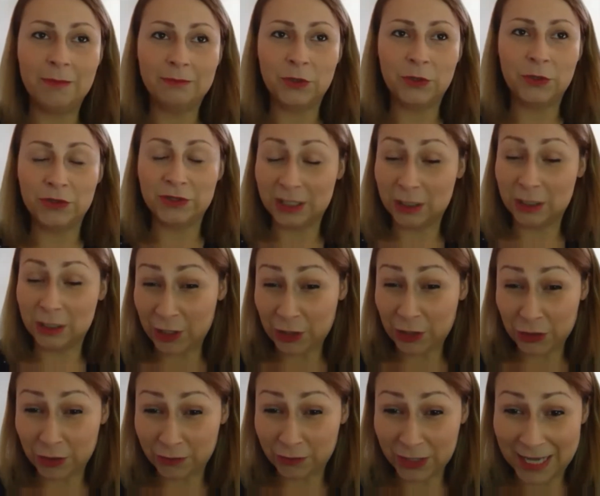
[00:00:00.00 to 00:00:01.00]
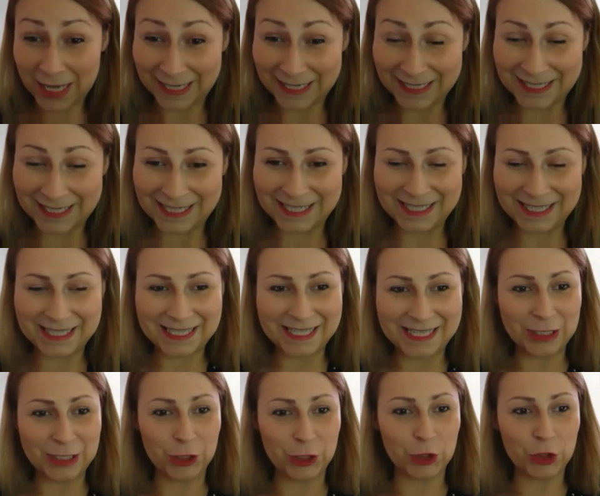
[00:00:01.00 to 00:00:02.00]
consideration of taxes
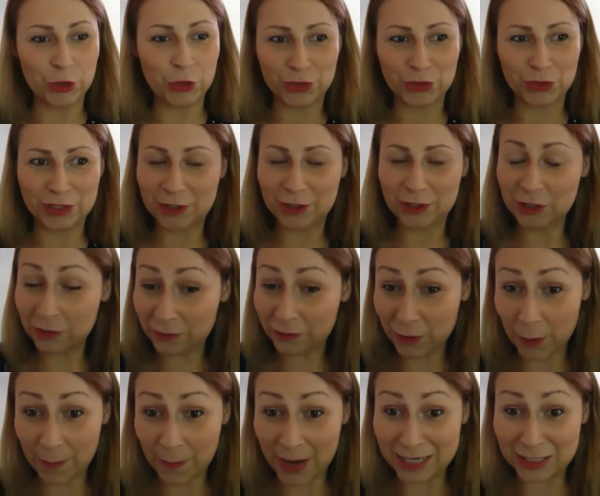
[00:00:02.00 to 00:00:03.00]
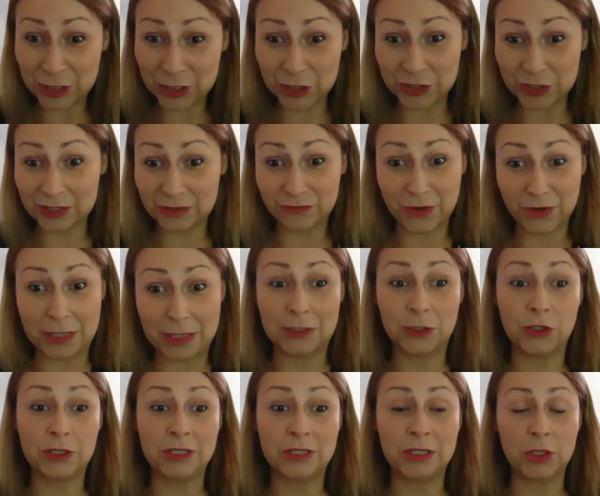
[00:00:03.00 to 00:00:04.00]
and consideration of your pensions and
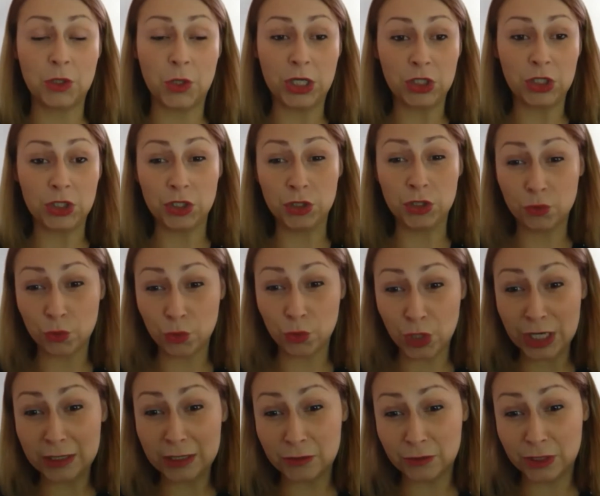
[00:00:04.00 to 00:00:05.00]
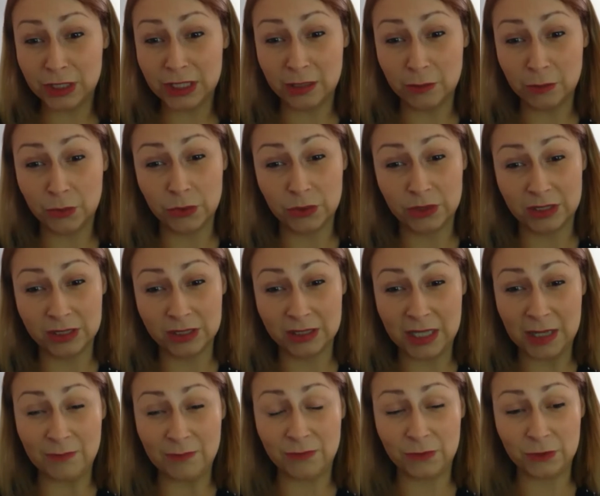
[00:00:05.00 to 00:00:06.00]
financial situation is really, really important
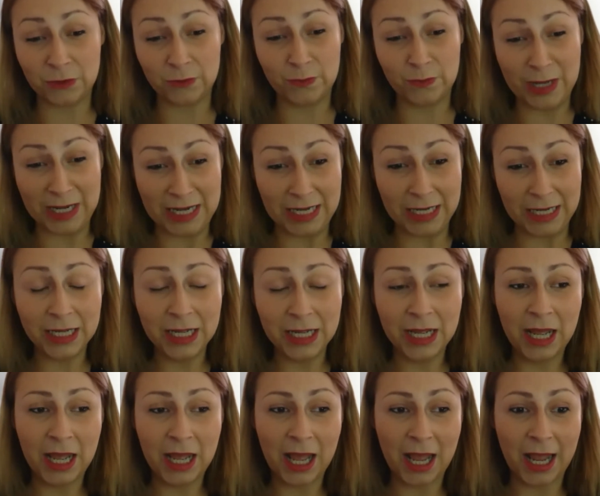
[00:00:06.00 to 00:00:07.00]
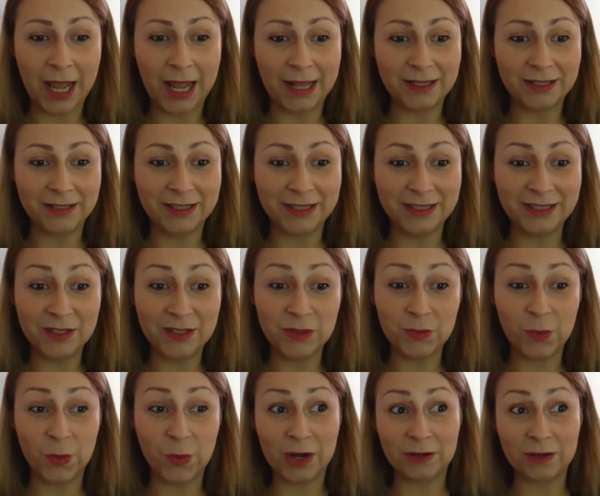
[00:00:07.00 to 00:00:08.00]
step for many. And this is
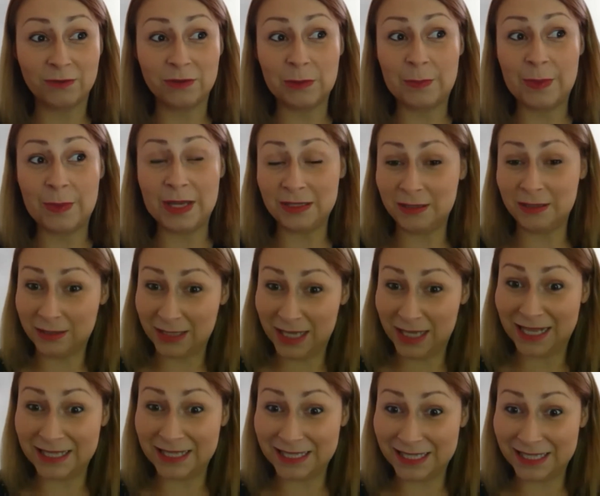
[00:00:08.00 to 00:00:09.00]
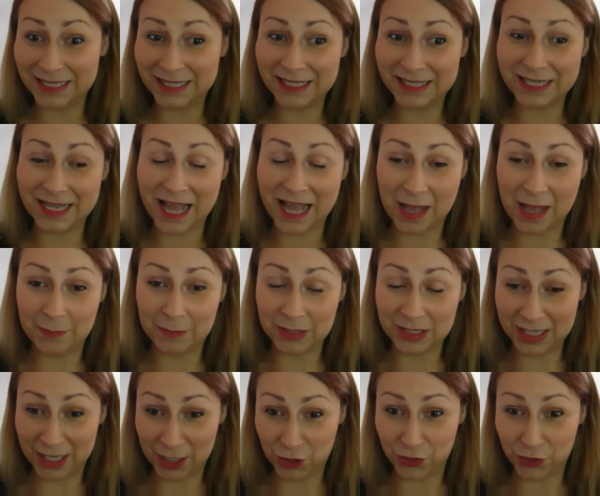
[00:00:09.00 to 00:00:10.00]
one of the best attended
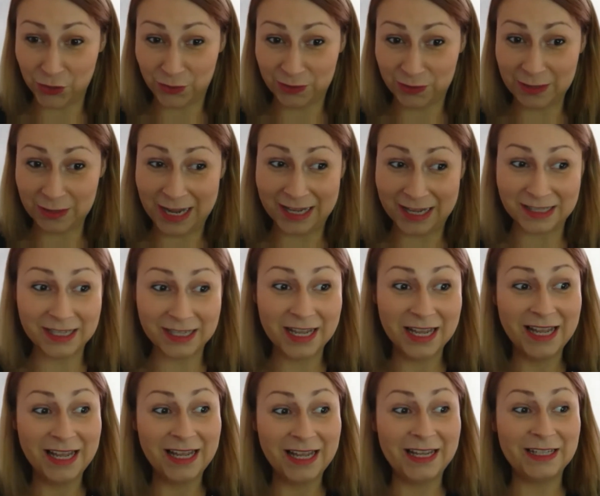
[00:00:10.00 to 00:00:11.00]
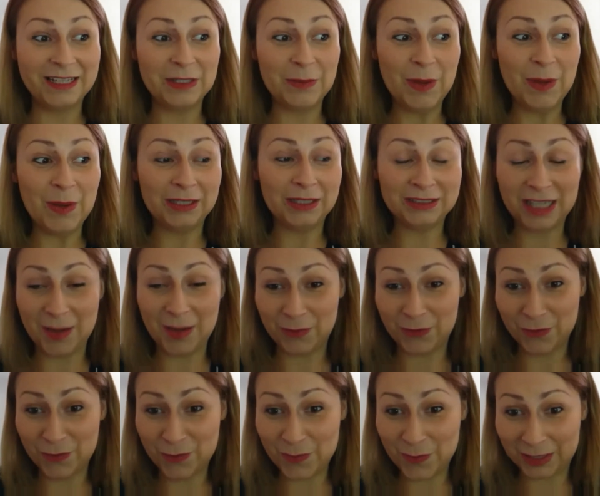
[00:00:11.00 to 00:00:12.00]
sessions we've had in the past
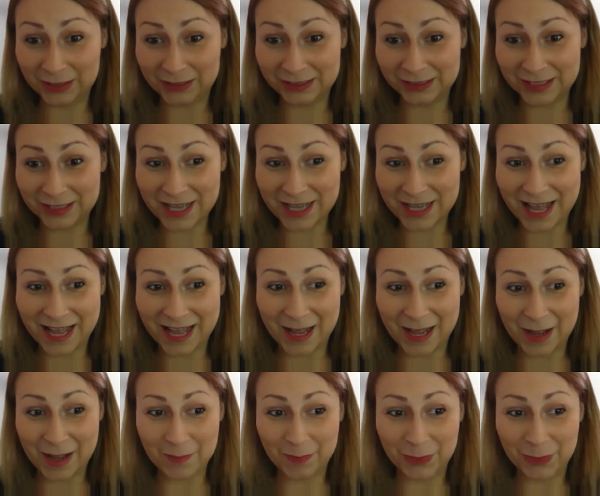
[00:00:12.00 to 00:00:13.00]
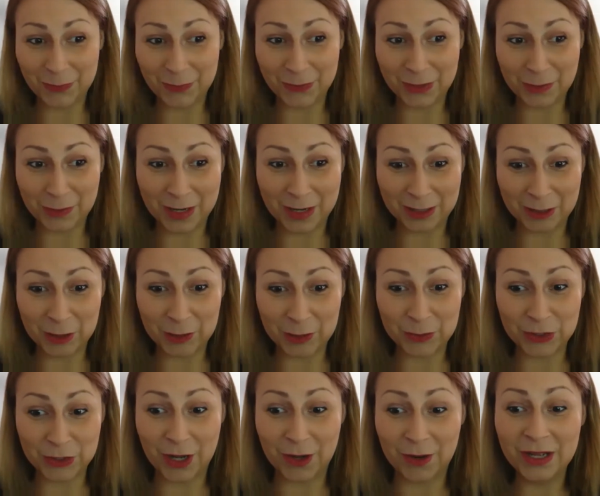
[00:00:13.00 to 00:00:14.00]
couple of months with Malcolm.
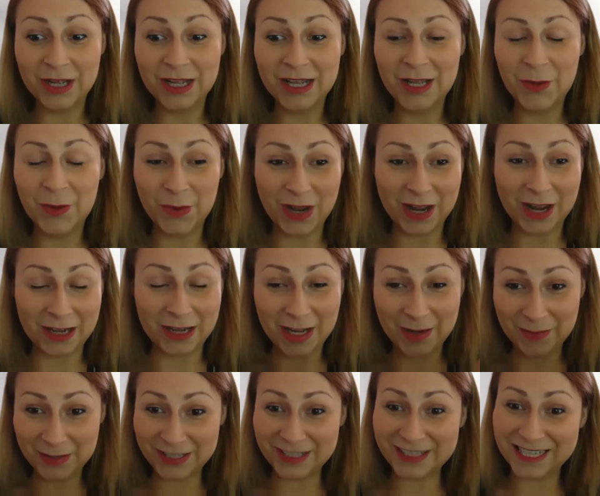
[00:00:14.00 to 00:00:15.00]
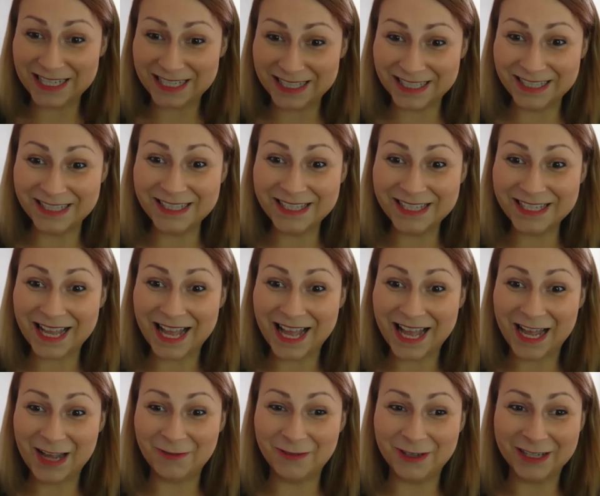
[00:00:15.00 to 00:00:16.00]
So we are a little bit seasoned
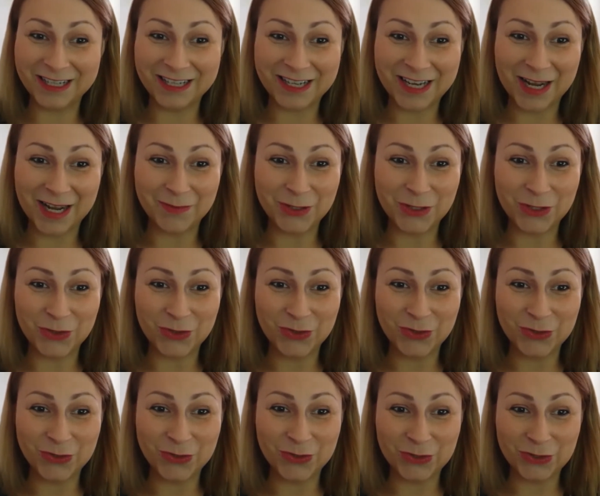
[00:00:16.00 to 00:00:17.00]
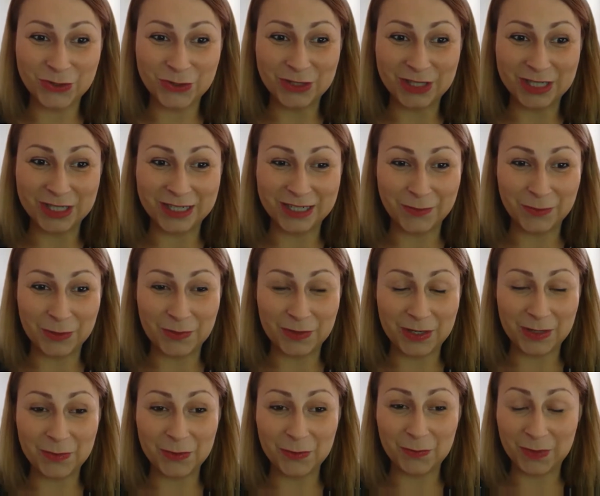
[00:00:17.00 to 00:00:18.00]
when it comes to dealing with
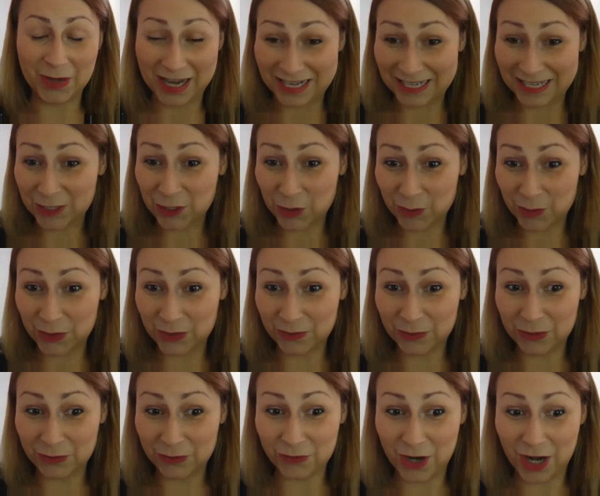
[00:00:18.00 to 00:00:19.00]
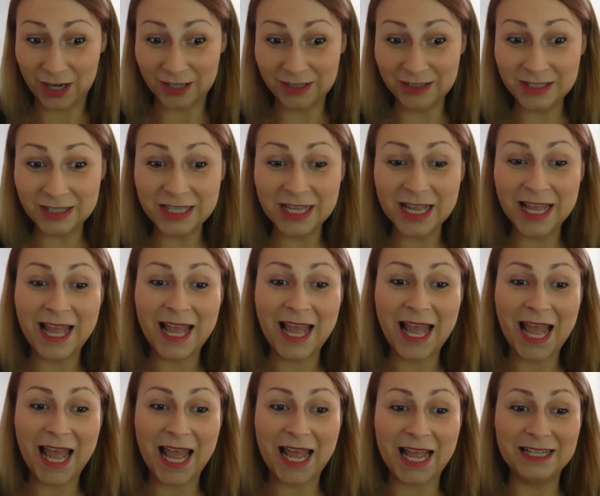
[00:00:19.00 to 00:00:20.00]
people planning to move to France.
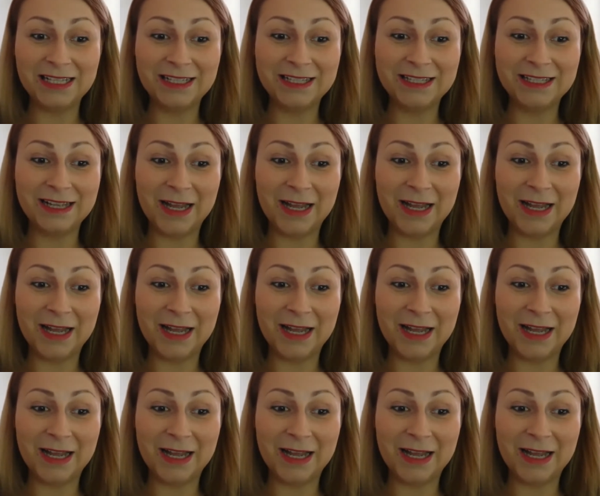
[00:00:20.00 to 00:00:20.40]
And